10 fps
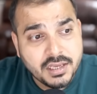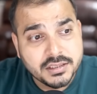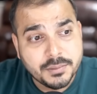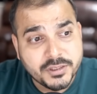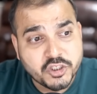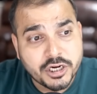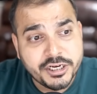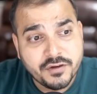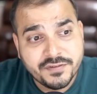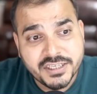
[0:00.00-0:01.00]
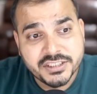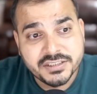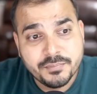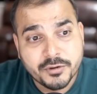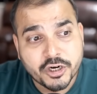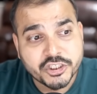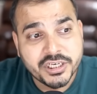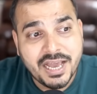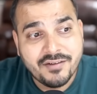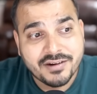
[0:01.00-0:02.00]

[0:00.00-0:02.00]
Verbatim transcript: The majority of agents in production have